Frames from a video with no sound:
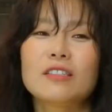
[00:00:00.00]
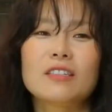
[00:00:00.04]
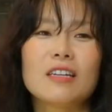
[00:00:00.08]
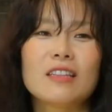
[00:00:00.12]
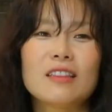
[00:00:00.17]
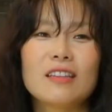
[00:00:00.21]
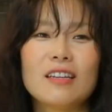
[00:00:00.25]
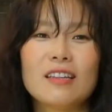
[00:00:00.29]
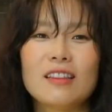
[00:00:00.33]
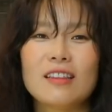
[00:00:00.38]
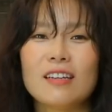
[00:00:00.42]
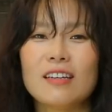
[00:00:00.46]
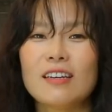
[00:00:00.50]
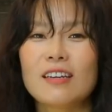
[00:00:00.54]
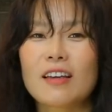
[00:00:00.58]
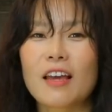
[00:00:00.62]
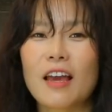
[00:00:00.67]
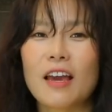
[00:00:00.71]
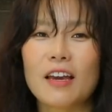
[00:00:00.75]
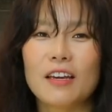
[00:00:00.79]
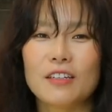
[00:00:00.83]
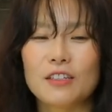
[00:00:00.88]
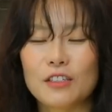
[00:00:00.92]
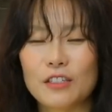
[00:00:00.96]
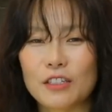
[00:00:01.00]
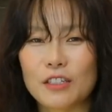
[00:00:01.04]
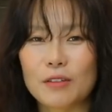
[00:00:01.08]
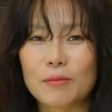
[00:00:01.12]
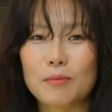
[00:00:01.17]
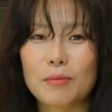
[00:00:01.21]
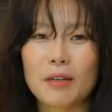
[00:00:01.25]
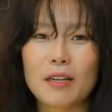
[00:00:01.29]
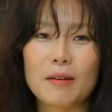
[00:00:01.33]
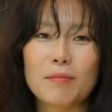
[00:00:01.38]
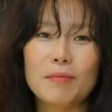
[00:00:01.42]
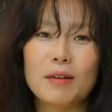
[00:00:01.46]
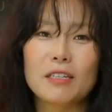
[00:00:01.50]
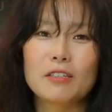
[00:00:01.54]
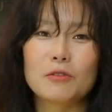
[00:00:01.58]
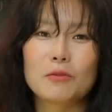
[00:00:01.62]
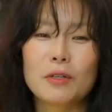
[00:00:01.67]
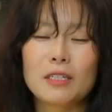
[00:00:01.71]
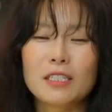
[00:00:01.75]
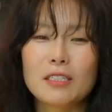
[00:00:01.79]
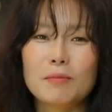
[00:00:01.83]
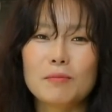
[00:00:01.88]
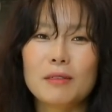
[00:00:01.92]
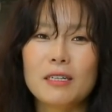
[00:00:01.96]
authentic Asian plant-based
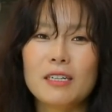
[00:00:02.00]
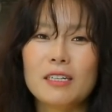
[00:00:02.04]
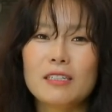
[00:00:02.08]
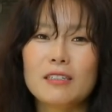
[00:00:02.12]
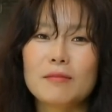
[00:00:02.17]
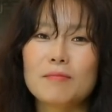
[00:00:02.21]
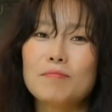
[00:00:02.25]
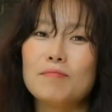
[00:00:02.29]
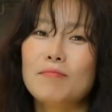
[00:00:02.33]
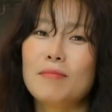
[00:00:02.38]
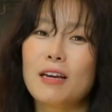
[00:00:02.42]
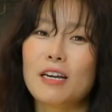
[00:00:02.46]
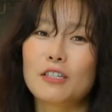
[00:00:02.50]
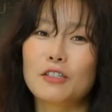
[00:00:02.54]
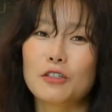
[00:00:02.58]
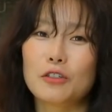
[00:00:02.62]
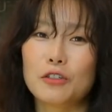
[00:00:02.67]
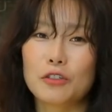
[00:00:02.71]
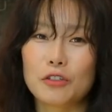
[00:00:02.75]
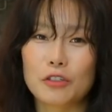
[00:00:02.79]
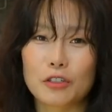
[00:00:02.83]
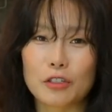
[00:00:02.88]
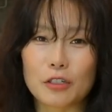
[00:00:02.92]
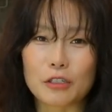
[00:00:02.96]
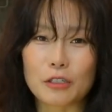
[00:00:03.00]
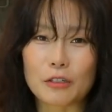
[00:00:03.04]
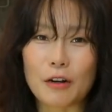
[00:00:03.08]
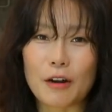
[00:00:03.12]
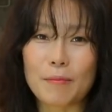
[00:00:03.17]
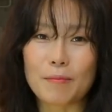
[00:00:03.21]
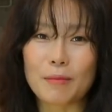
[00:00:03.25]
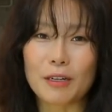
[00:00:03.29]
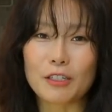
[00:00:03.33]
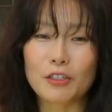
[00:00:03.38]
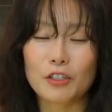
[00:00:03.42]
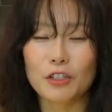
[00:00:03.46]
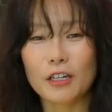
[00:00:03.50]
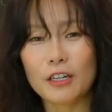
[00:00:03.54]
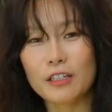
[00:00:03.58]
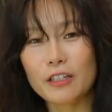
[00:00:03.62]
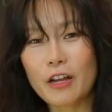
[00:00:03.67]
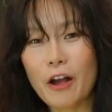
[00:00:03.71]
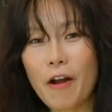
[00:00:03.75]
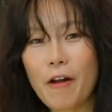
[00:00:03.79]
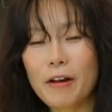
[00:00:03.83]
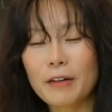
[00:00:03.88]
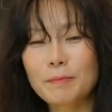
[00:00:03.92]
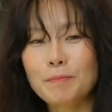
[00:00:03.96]
recipes, make sure you subscribe my
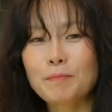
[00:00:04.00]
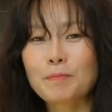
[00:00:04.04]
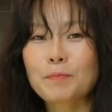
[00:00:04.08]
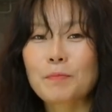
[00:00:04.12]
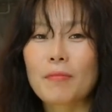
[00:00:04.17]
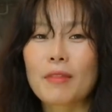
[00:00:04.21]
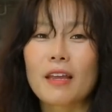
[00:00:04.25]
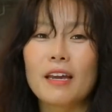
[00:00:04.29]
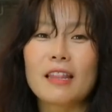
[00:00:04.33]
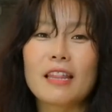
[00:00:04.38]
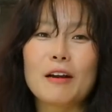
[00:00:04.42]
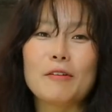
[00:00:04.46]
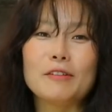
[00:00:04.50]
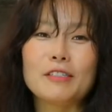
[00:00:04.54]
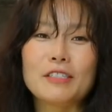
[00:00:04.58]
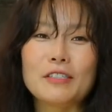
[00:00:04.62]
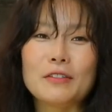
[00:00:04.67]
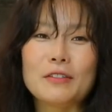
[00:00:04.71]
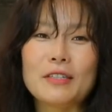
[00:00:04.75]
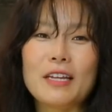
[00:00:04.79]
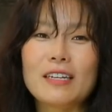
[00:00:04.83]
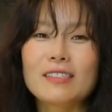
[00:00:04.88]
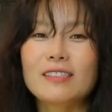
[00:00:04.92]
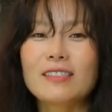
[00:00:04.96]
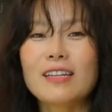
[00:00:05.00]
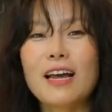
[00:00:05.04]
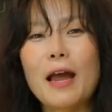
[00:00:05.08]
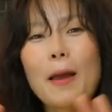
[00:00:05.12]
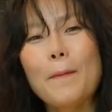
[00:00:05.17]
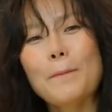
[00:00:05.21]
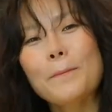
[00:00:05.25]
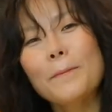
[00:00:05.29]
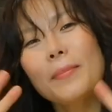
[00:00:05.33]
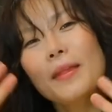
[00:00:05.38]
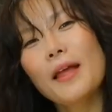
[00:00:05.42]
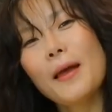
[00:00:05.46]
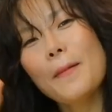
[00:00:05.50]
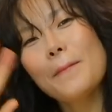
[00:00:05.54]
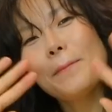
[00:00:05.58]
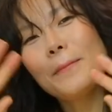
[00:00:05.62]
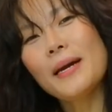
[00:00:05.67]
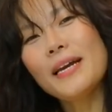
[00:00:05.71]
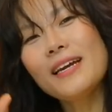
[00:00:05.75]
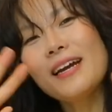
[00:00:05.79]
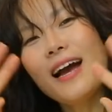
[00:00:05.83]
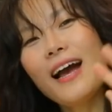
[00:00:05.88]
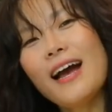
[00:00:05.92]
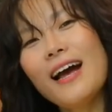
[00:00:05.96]
channel. And I will see you next time.
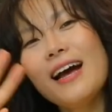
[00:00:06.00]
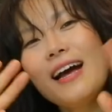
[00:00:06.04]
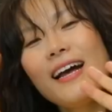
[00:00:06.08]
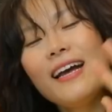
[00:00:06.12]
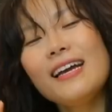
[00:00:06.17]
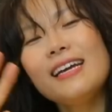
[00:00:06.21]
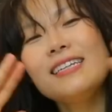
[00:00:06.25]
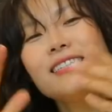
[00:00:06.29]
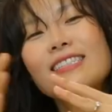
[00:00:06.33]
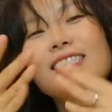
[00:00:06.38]
Bye guys.